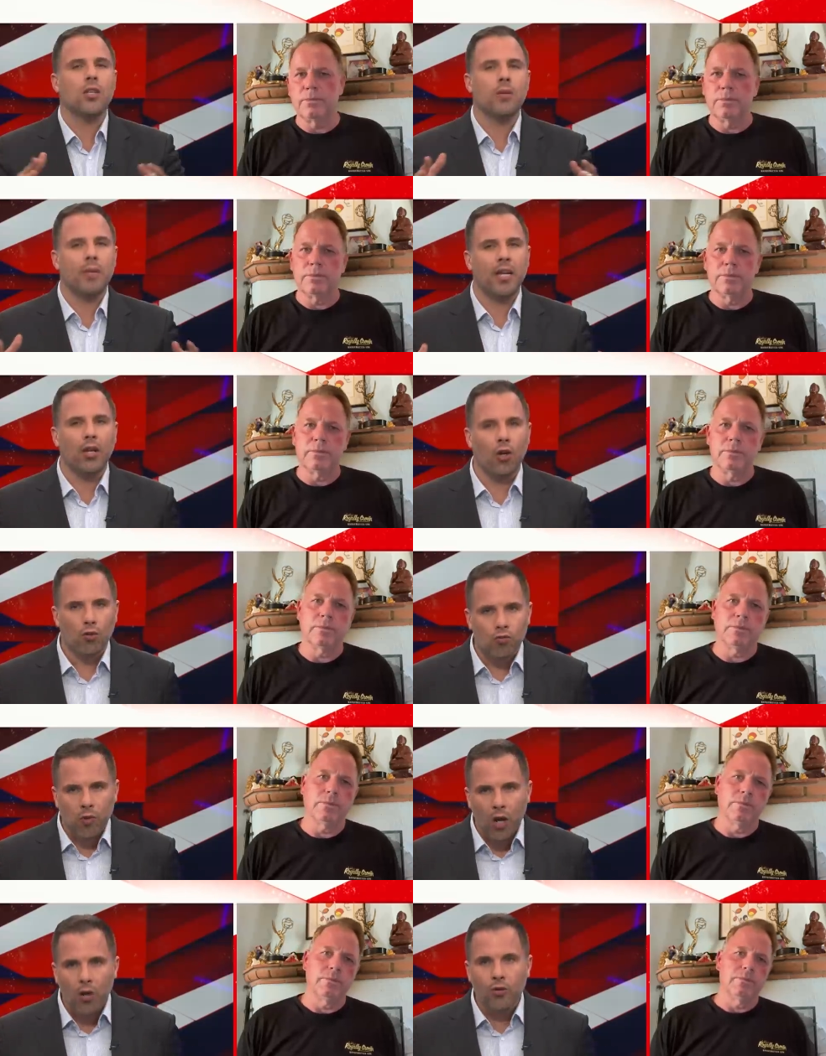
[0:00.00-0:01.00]
Speaker 1: going to be a long
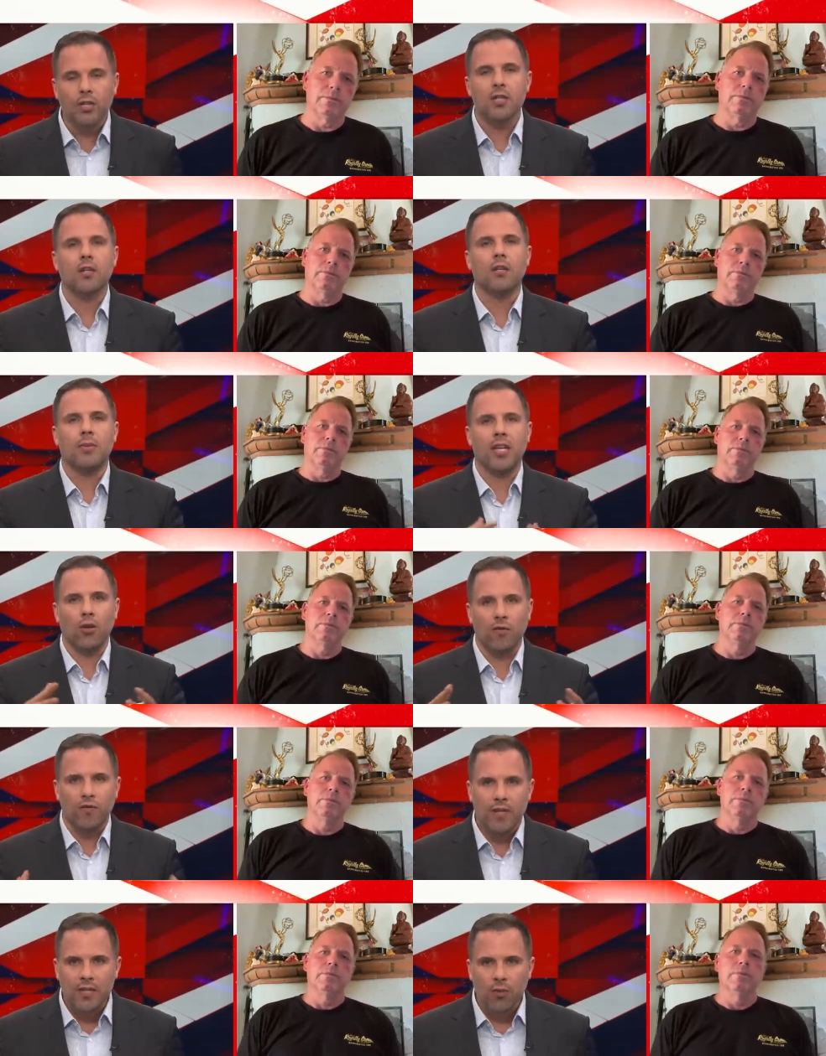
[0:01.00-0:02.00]
road. There's going to be a lot of
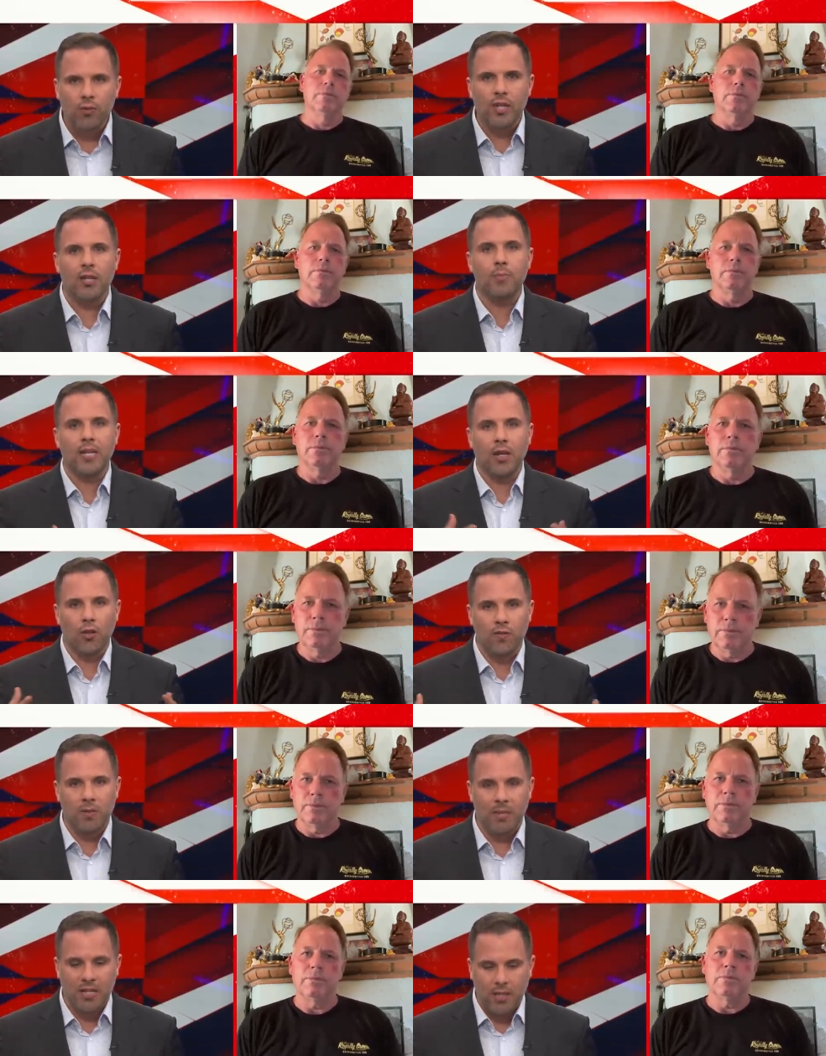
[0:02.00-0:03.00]
physical therapy, a lot of
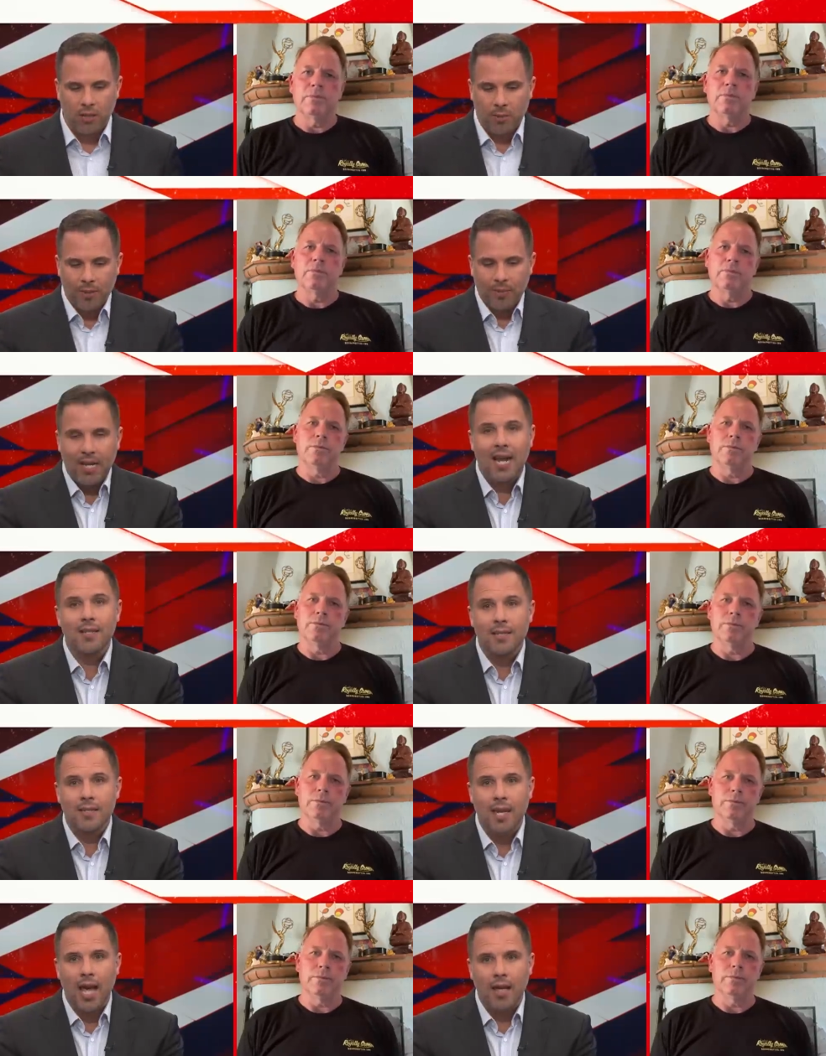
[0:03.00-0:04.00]
speech therapy. But as it
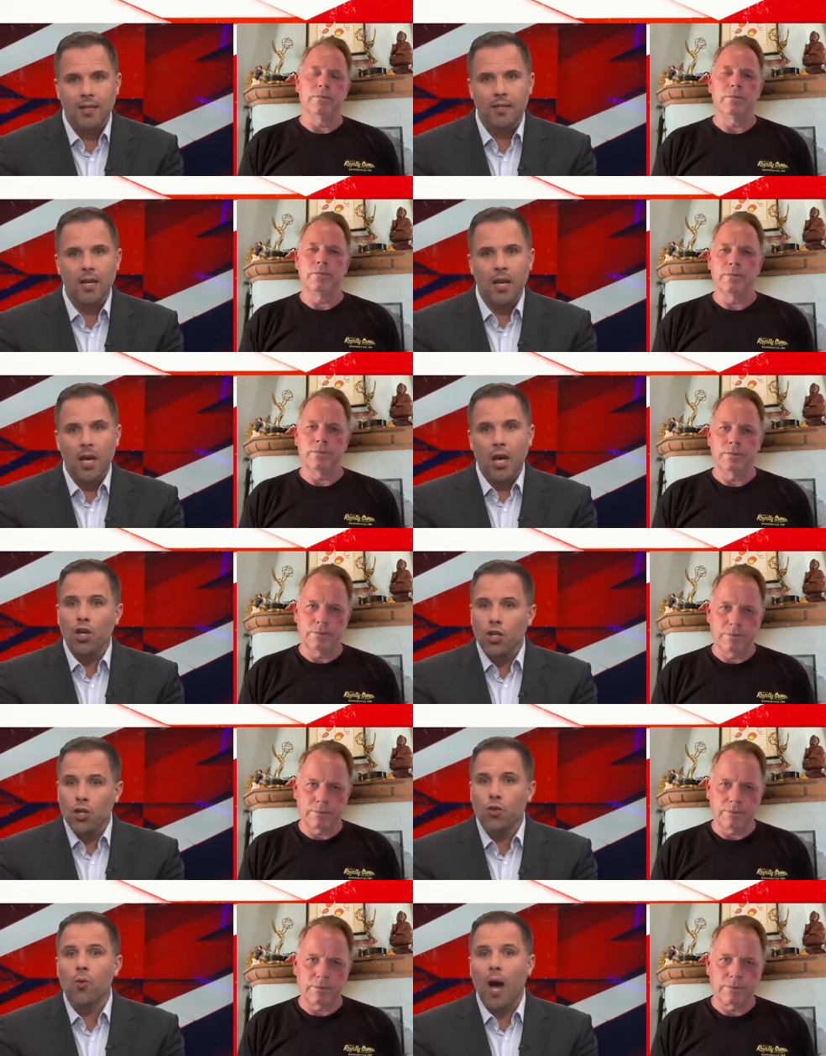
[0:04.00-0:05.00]
stands,
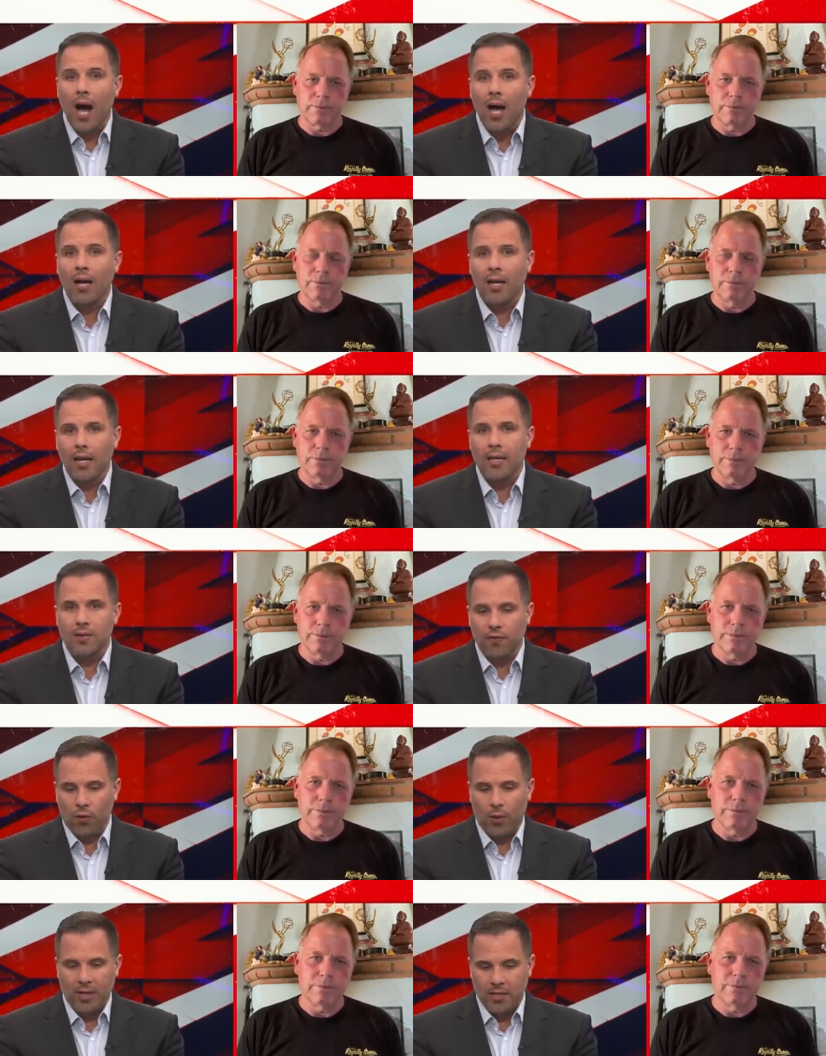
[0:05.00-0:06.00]
you are his
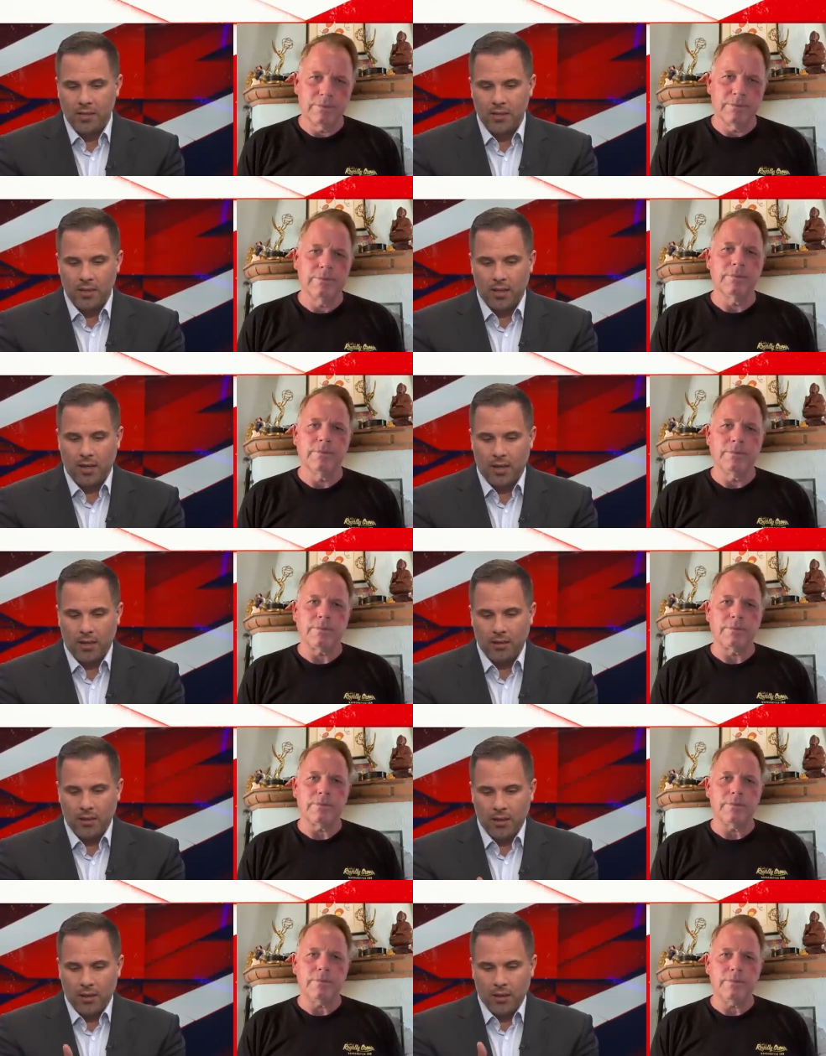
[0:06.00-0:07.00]
voice uh,
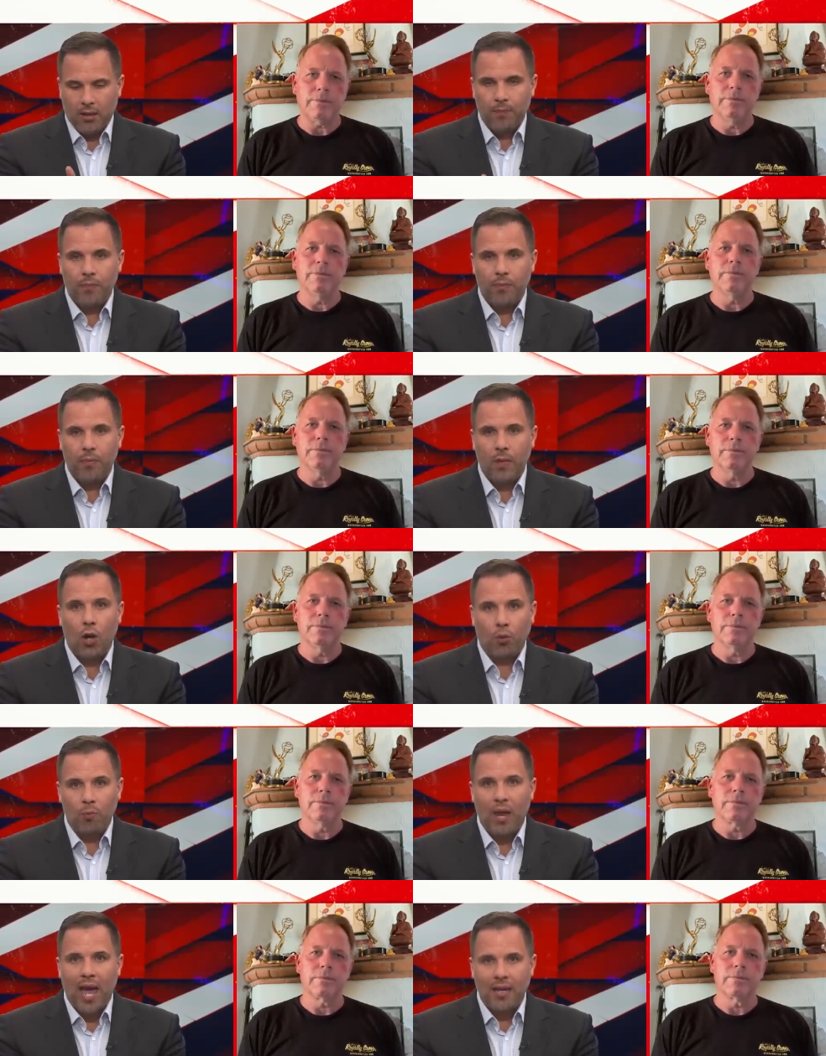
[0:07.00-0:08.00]

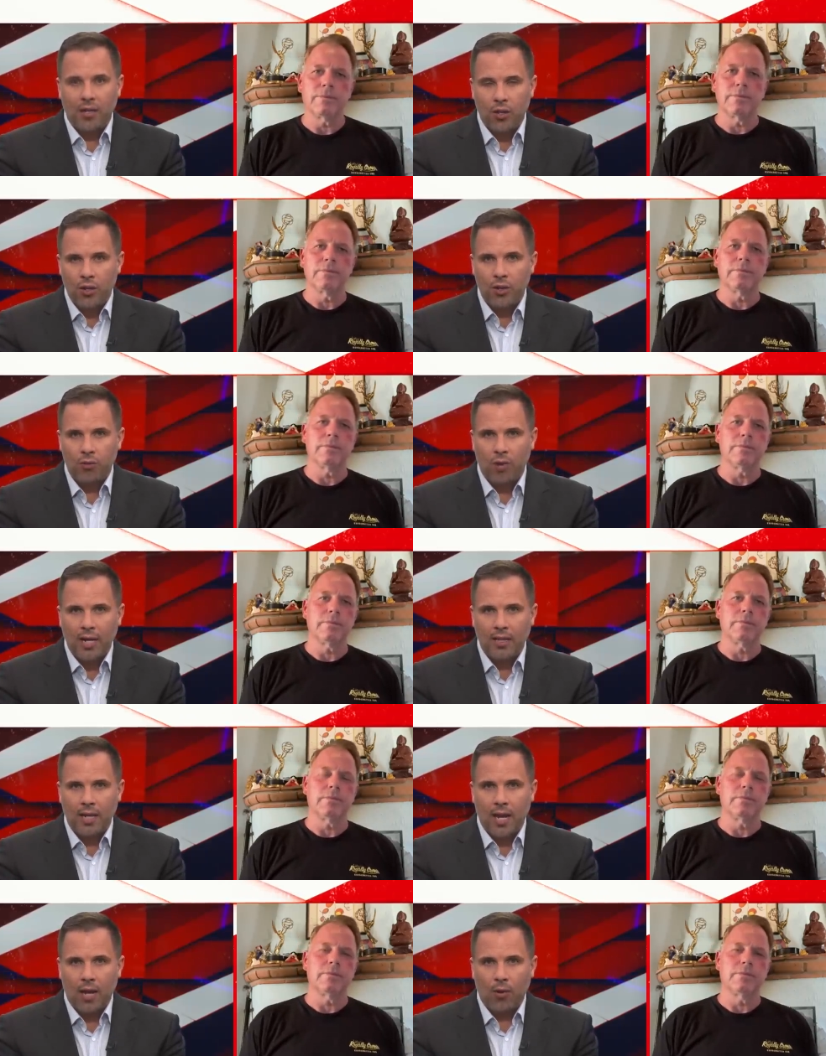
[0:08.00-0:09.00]
on planet Earth right
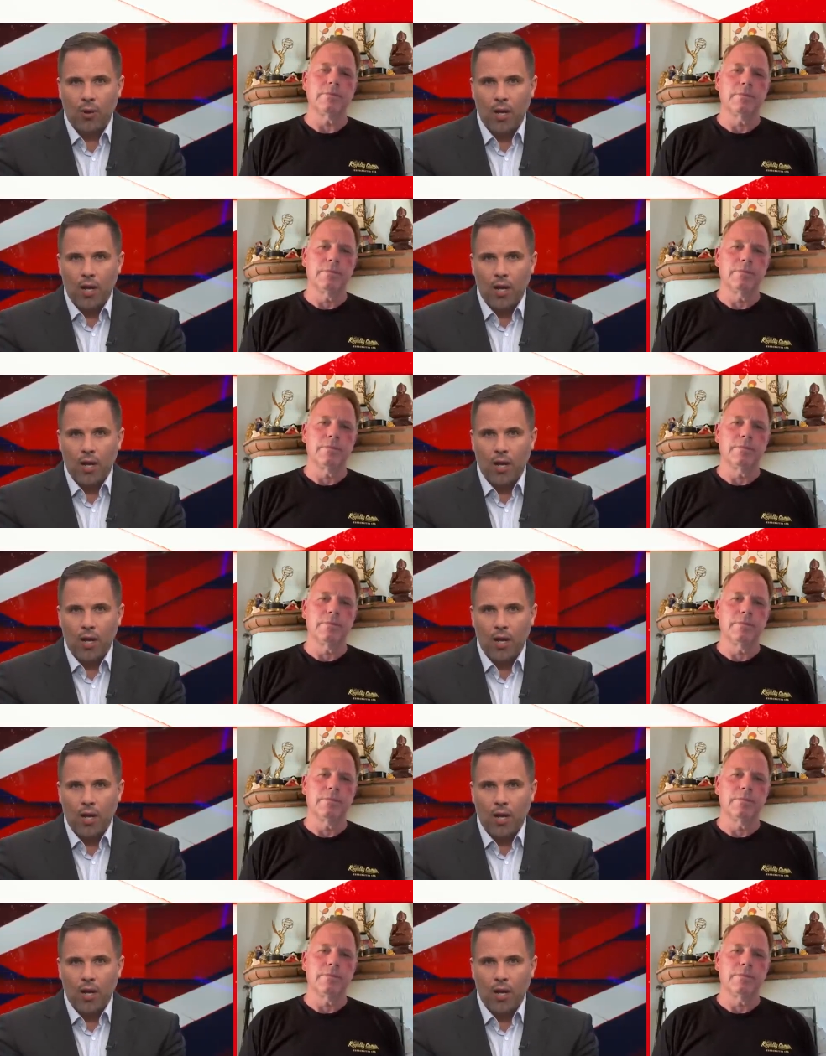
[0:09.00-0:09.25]
now.